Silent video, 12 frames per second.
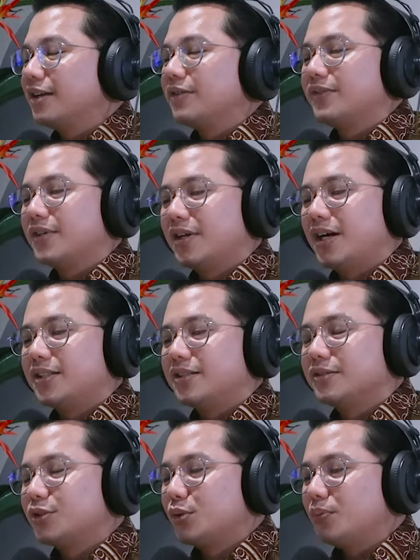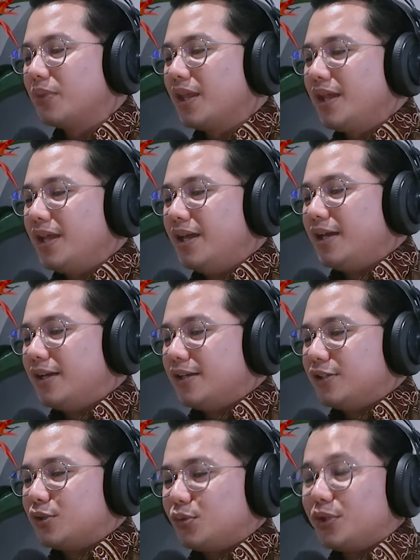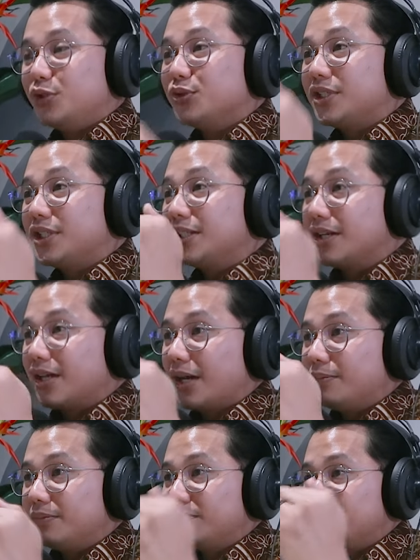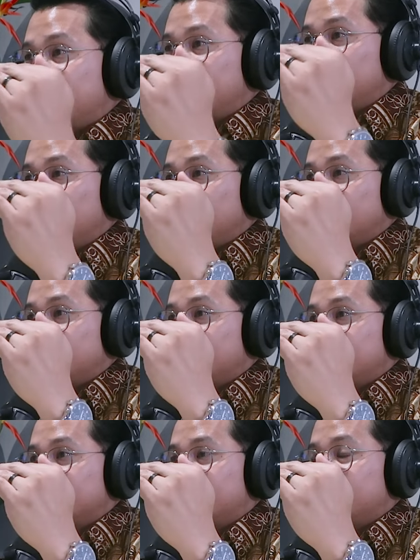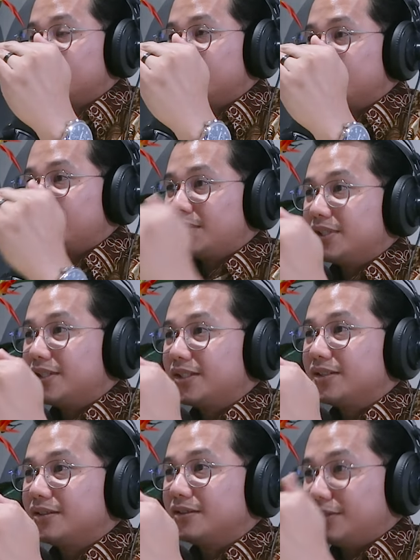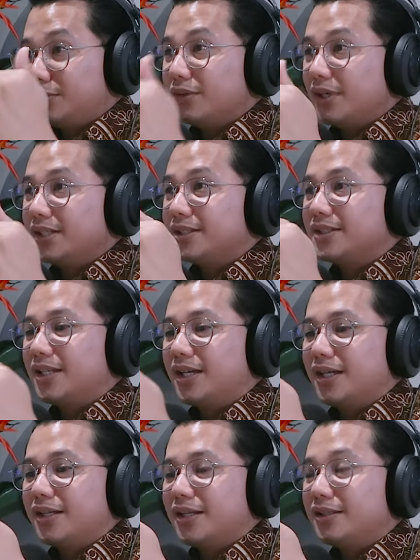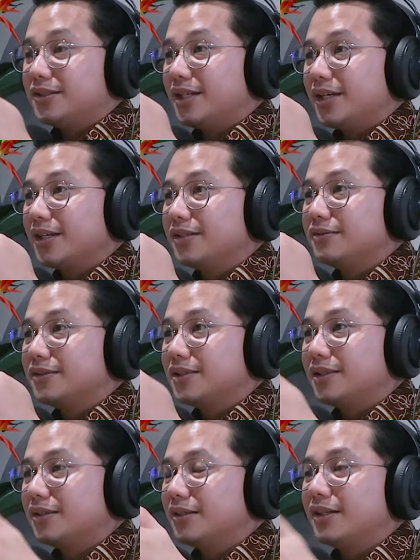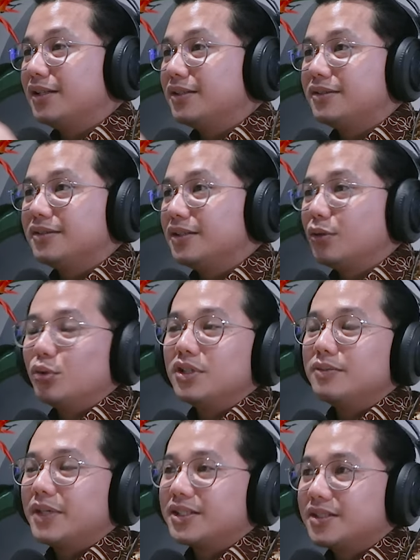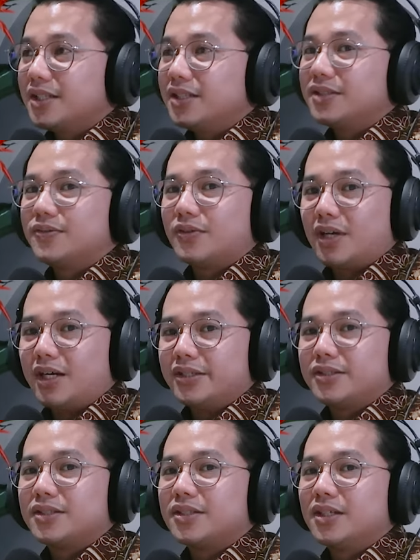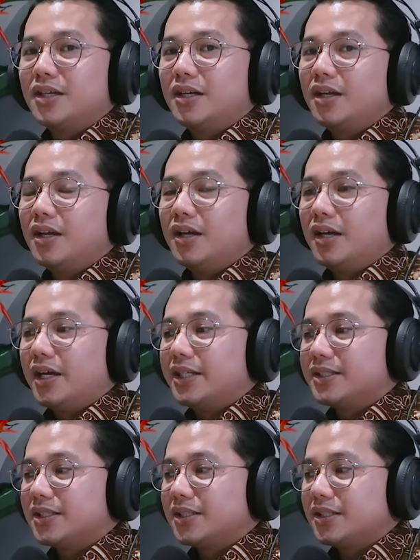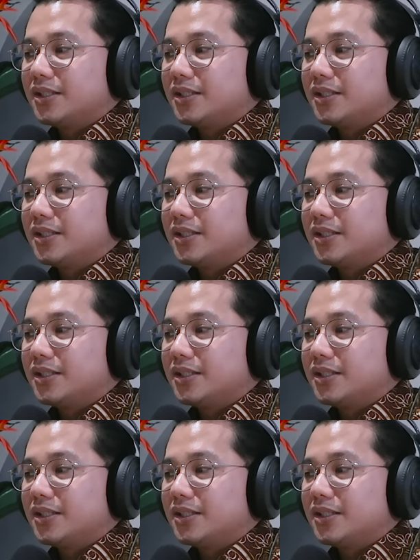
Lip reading: lot of other. So when you see the gap between the first, the US, and then the second, it only makes sense for us as